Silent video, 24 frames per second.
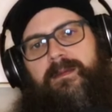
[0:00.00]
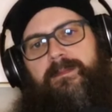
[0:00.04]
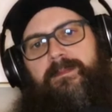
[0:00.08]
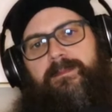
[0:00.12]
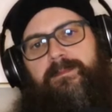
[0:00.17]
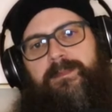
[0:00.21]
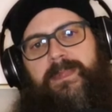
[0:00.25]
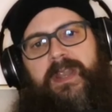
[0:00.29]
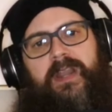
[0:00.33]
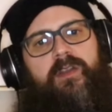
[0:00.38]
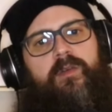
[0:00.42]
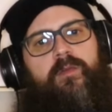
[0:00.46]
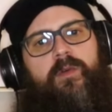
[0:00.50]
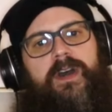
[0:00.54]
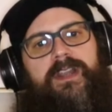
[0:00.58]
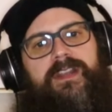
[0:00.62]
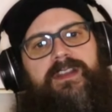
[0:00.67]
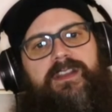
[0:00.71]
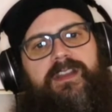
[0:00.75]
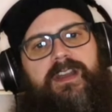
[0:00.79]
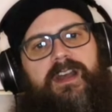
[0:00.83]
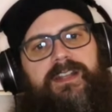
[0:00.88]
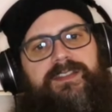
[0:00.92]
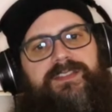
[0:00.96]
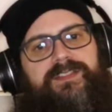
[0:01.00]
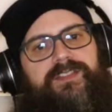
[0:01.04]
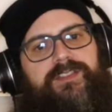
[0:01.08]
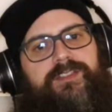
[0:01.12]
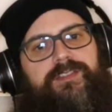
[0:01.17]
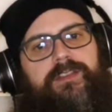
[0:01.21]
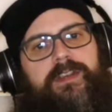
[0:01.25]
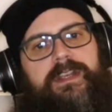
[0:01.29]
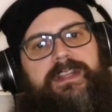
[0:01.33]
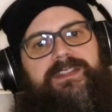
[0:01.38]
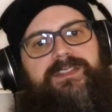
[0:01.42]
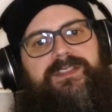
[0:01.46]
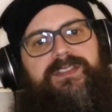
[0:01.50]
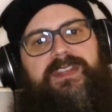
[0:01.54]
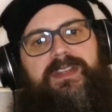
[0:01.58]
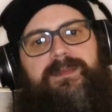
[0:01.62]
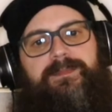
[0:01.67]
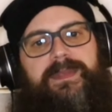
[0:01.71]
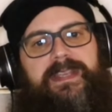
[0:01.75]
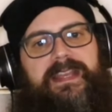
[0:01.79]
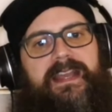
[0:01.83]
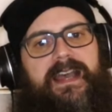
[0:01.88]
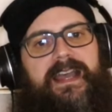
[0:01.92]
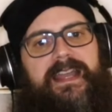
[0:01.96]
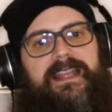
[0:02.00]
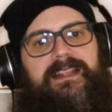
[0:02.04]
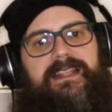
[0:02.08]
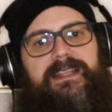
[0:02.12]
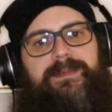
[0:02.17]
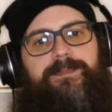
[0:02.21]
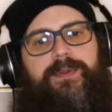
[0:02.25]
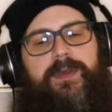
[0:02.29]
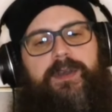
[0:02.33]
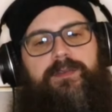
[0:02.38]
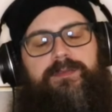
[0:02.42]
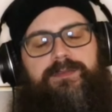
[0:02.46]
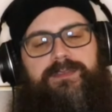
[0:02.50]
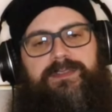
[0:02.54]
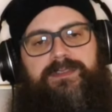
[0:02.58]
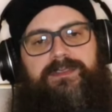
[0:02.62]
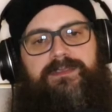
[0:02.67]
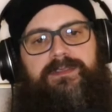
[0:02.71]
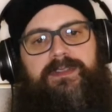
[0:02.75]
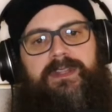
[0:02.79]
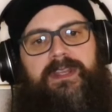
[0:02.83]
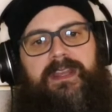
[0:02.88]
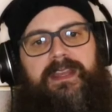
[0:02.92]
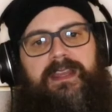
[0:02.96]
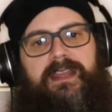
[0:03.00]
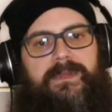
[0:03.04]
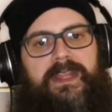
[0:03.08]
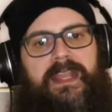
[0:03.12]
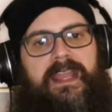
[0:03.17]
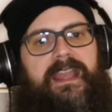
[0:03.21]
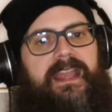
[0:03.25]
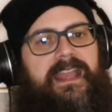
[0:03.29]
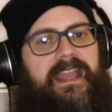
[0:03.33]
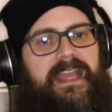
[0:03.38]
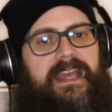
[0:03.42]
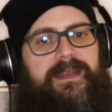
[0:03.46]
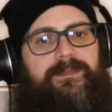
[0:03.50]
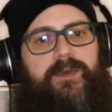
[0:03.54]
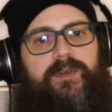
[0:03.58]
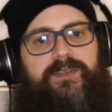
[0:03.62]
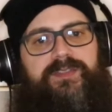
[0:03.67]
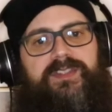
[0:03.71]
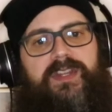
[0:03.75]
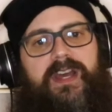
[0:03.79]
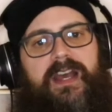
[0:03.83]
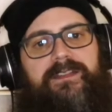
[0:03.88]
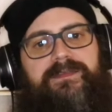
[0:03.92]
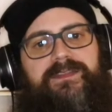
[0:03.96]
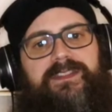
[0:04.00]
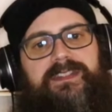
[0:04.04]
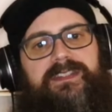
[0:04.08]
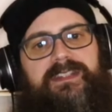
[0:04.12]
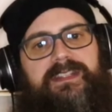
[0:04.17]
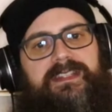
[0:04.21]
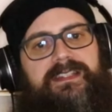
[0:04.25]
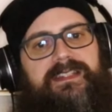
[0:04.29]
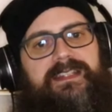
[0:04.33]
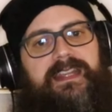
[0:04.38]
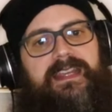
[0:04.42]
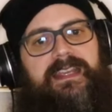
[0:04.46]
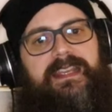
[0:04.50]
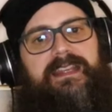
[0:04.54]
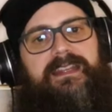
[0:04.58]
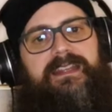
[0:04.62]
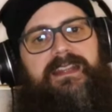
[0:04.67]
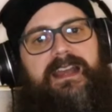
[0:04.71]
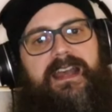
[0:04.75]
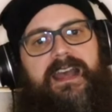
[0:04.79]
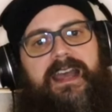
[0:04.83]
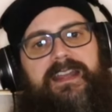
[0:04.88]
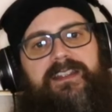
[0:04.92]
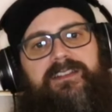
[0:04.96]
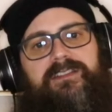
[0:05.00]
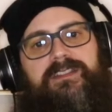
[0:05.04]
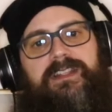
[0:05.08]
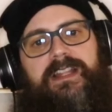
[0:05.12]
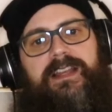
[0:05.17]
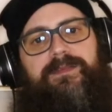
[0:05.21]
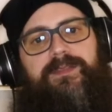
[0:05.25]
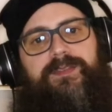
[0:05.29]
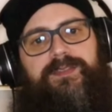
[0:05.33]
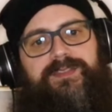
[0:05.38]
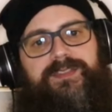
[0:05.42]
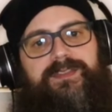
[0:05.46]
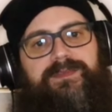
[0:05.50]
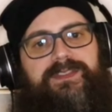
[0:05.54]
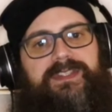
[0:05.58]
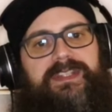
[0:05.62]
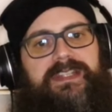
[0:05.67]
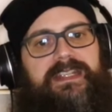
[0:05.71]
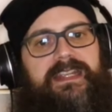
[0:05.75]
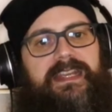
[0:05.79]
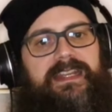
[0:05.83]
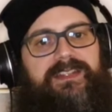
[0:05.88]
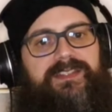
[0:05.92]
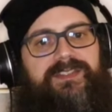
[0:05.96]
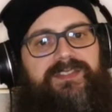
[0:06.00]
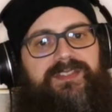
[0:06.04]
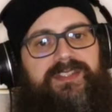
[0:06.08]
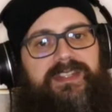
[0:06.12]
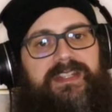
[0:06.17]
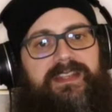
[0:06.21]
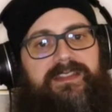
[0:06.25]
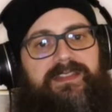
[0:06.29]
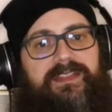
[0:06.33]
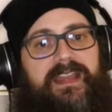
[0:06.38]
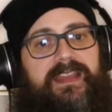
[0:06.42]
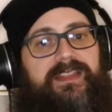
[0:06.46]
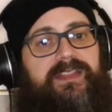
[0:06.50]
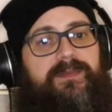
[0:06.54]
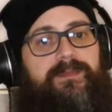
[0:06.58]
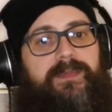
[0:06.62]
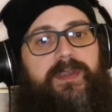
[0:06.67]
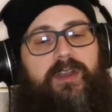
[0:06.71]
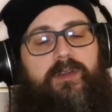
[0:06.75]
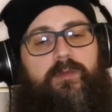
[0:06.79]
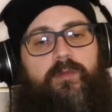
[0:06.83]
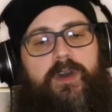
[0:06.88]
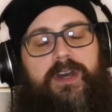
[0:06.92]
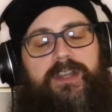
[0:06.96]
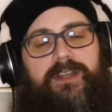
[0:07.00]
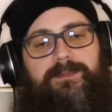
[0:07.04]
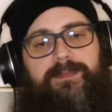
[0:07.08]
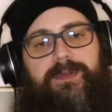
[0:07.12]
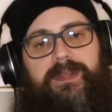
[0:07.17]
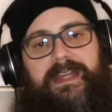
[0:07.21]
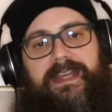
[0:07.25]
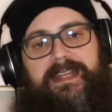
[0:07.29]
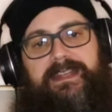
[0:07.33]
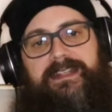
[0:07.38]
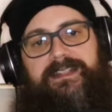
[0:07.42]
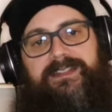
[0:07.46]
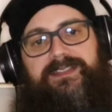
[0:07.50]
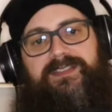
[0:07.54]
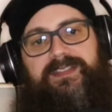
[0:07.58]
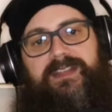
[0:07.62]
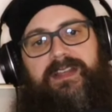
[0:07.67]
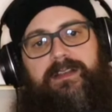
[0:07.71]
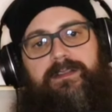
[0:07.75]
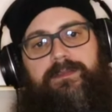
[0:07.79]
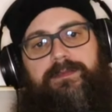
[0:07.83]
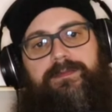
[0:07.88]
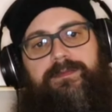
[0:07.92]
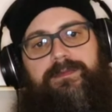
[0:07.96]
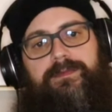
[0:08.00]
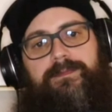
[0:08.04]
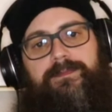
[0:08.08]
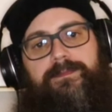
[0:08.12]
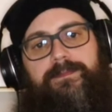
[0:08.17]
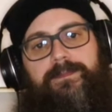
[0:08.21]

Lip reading: Marijuana concentrates can be highly potent and most often contain higher levels of THC than the marijuana plant itself.